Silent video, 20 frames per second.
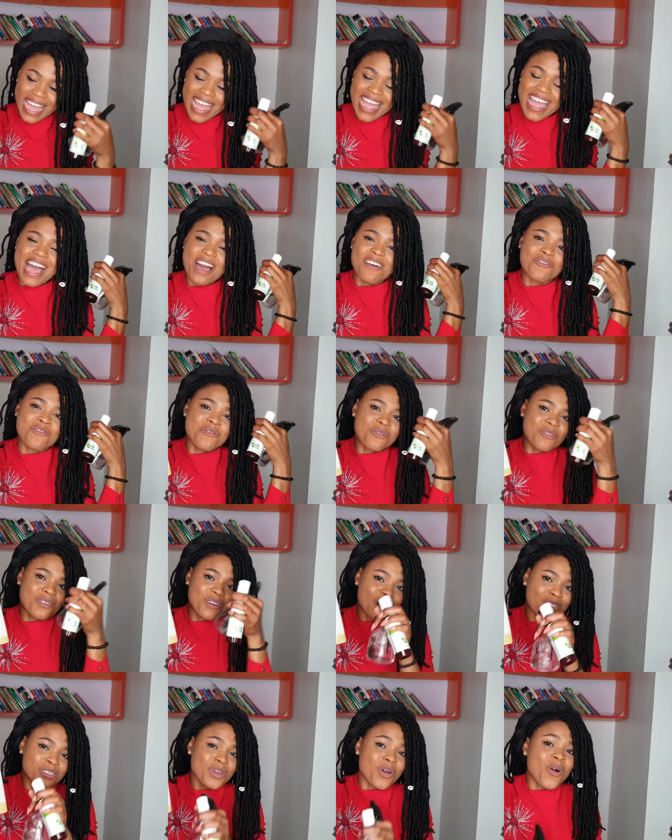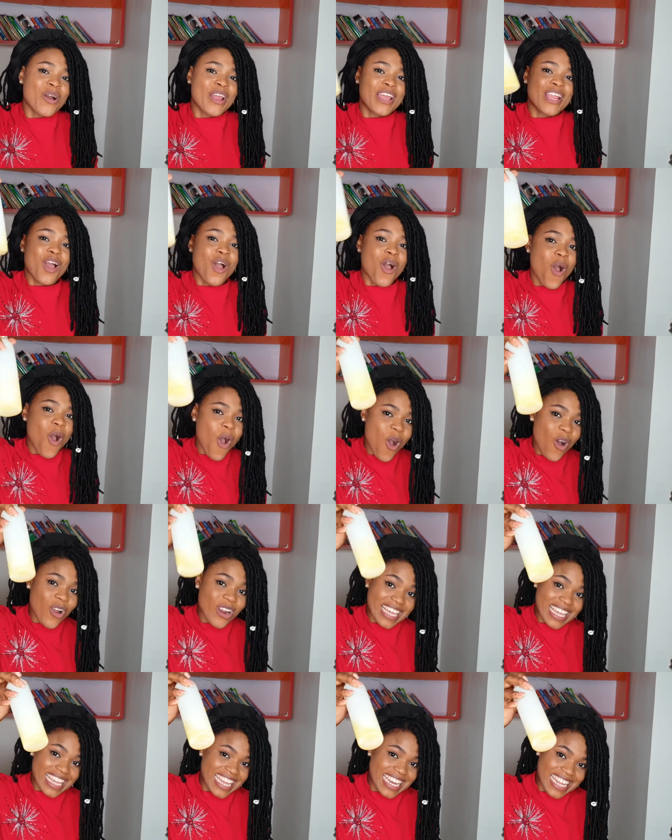I have coconut oil
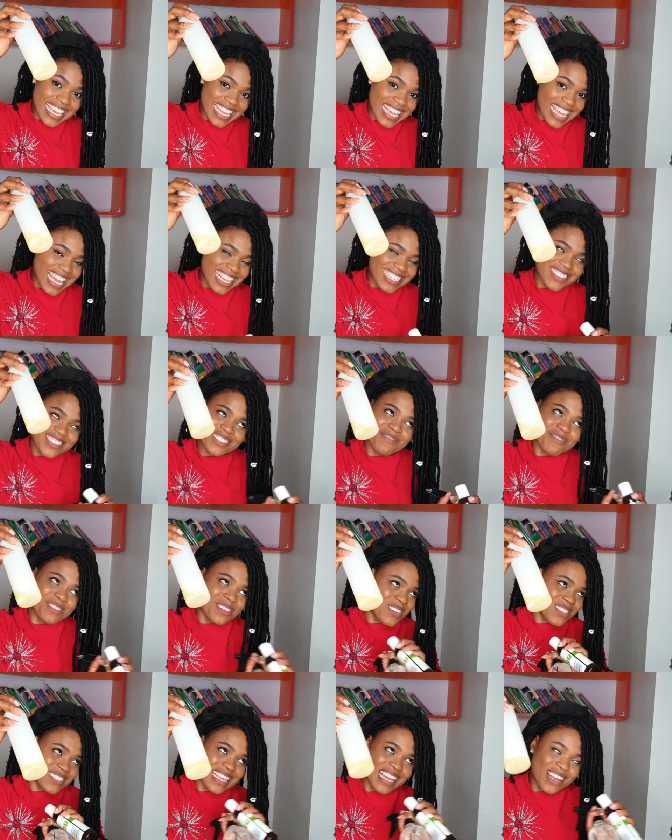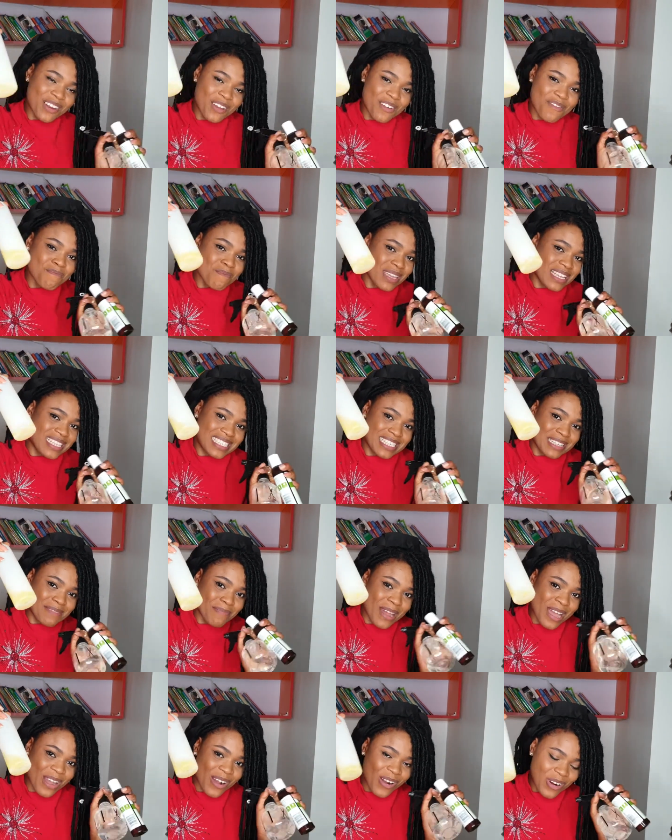all in here, just because I love mixing
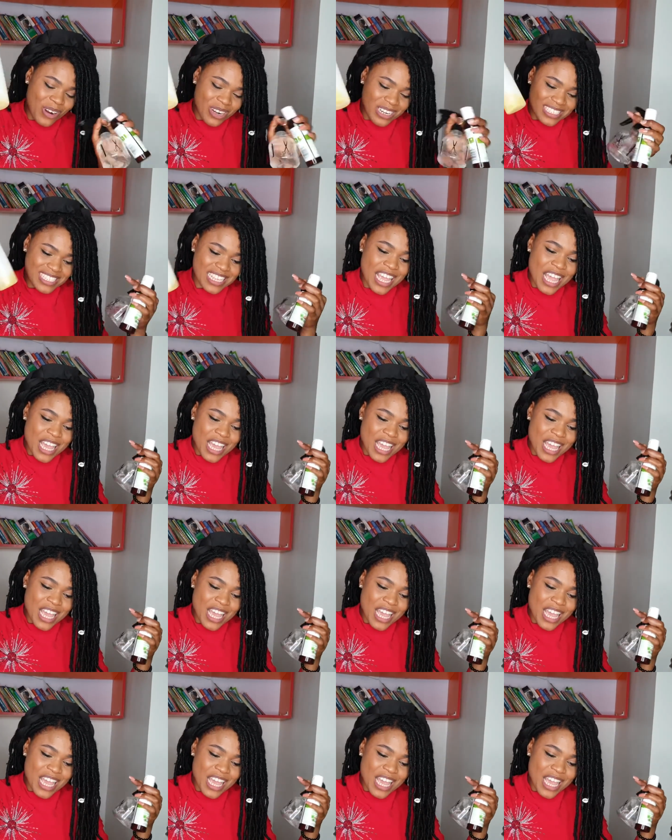my oils